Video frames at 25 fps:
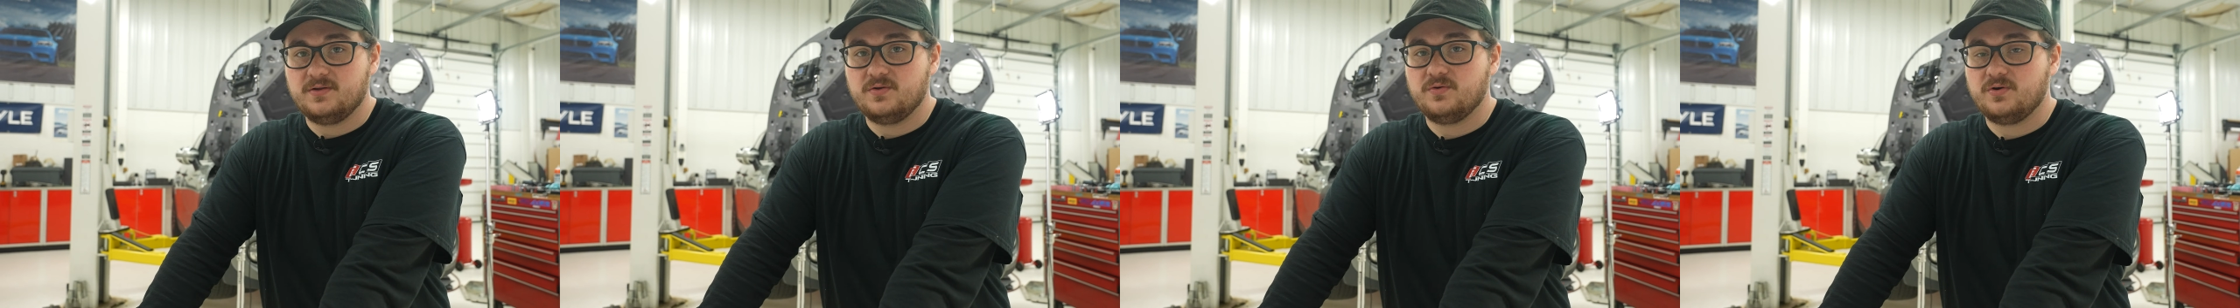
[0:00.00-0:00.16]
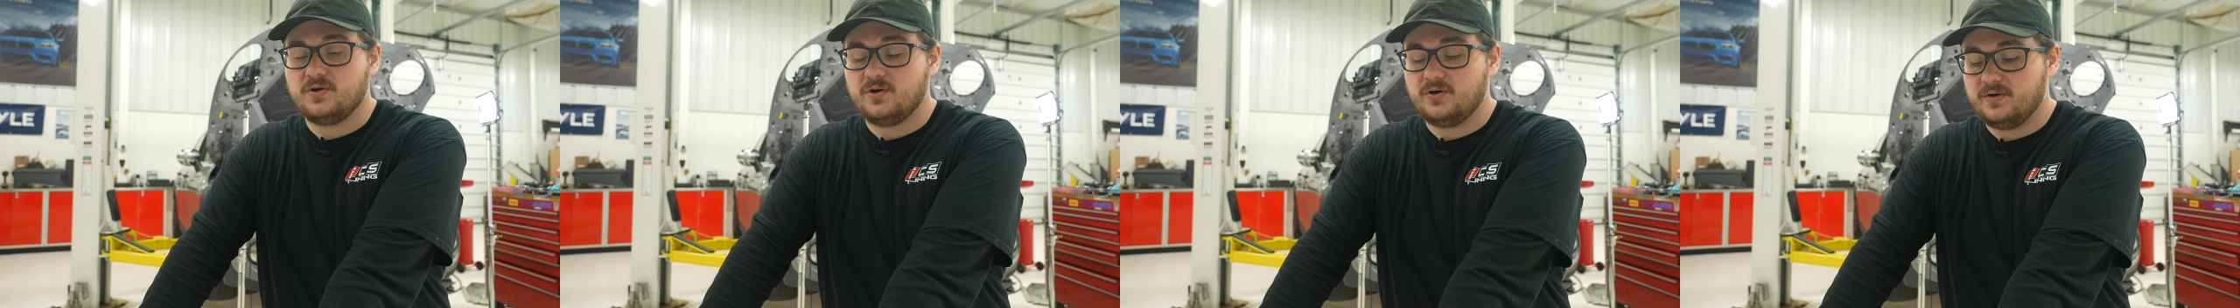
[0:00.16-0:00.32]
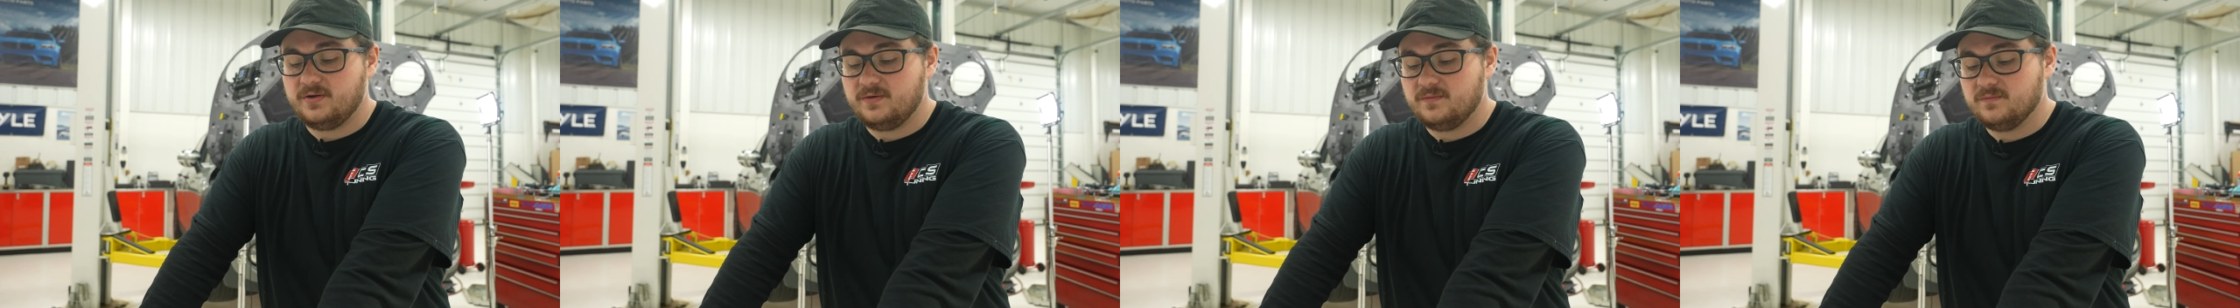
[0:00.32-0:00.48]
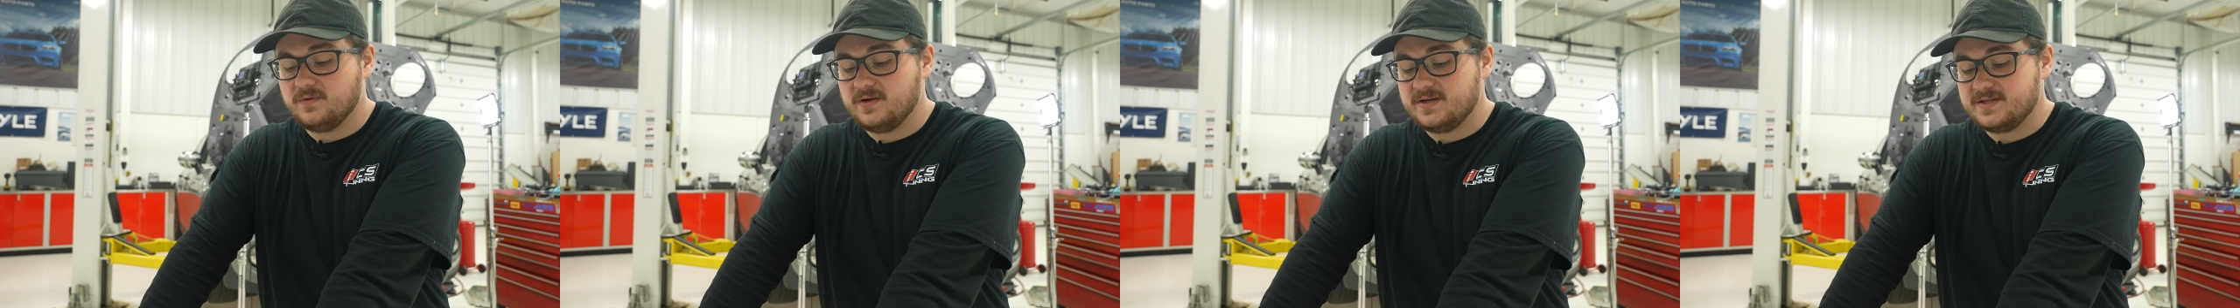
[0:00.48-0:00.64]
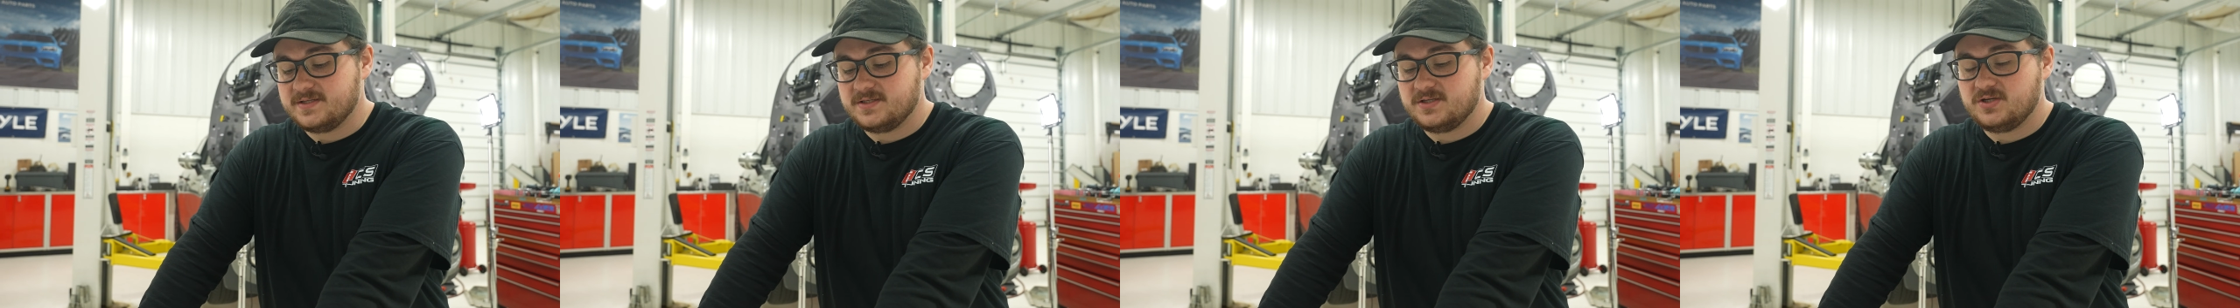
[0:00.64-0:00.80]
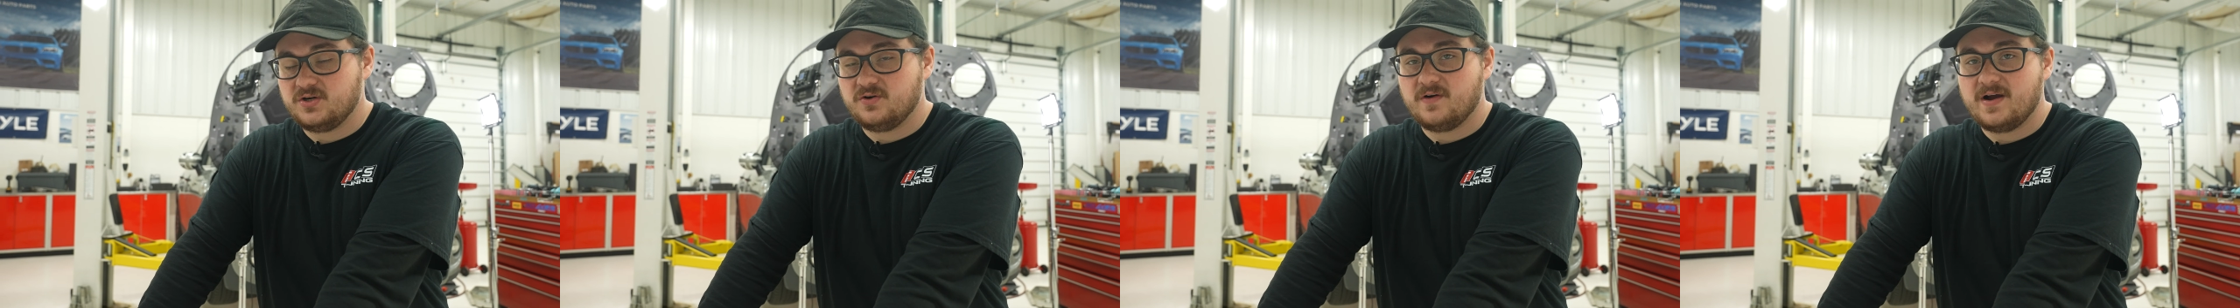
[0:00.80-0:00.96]
you could
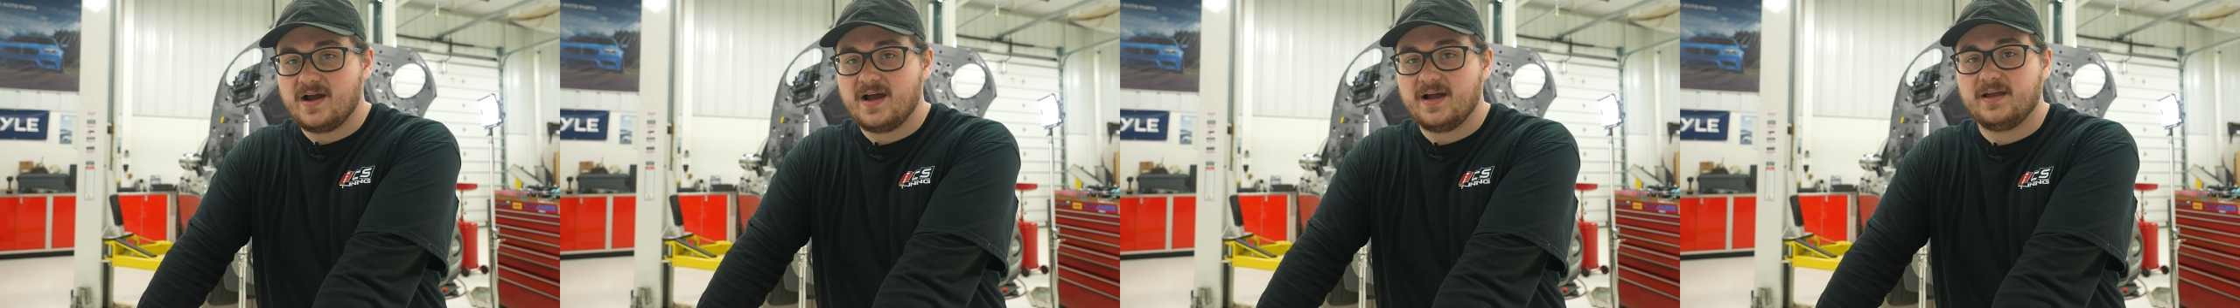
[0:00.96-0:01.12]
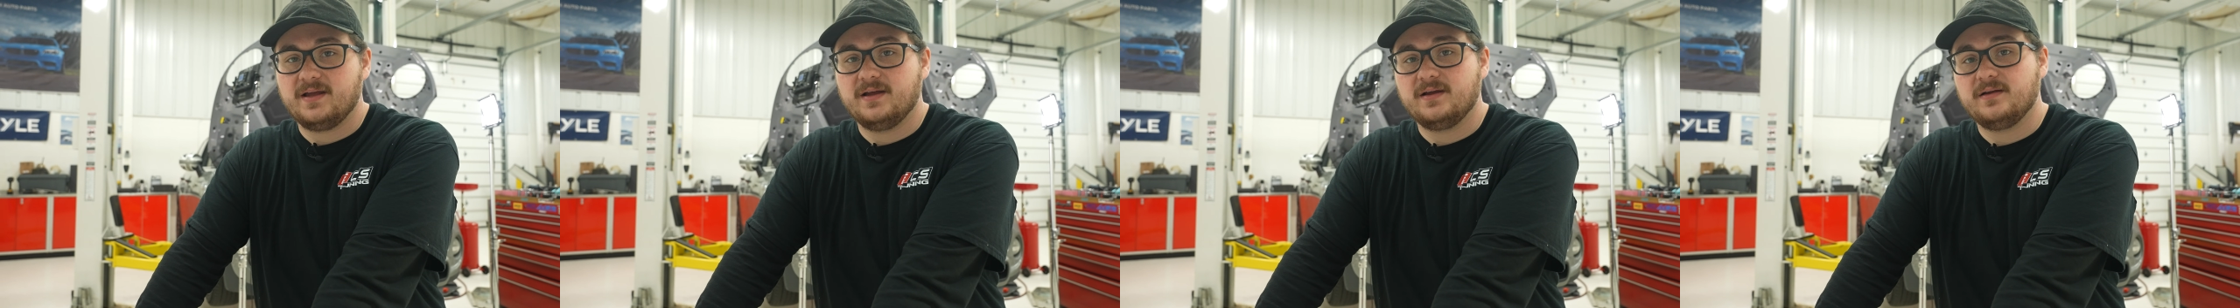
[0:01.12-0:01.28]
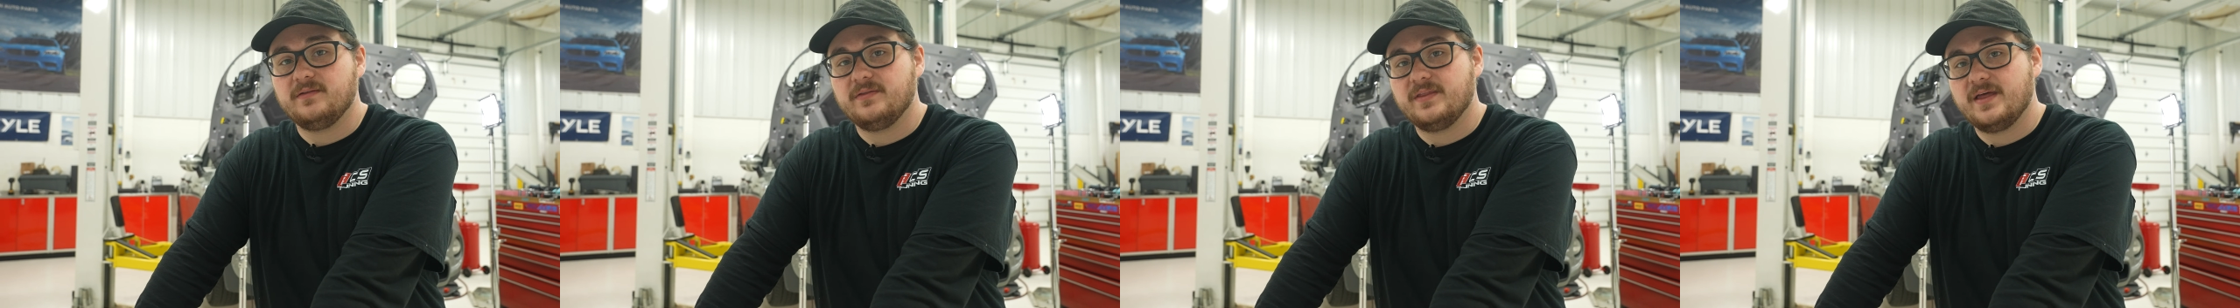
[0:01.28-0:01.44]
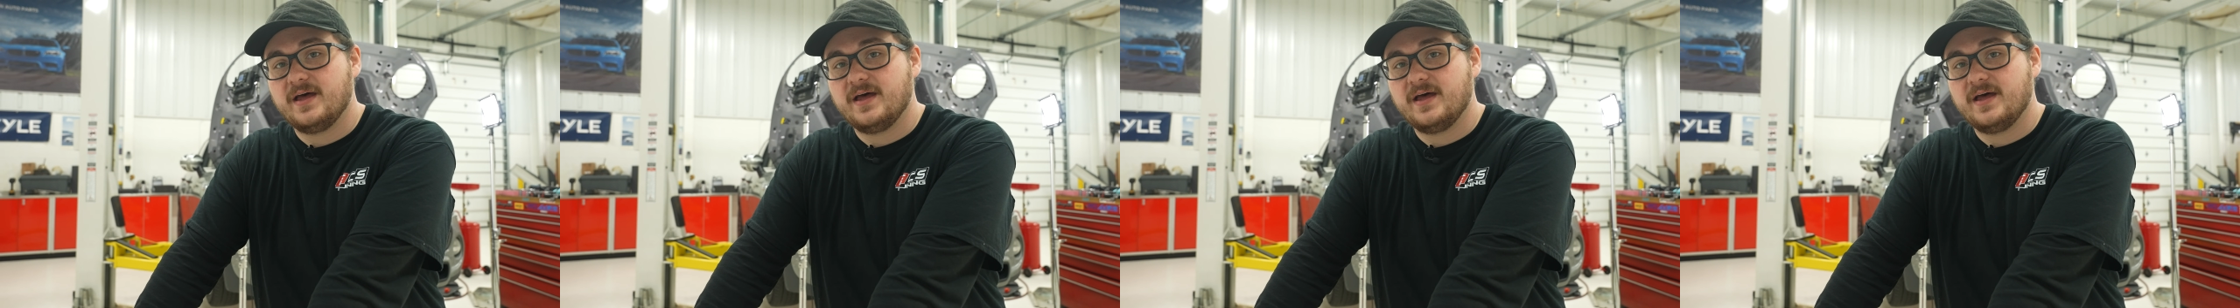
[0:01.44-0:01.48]
risk cracking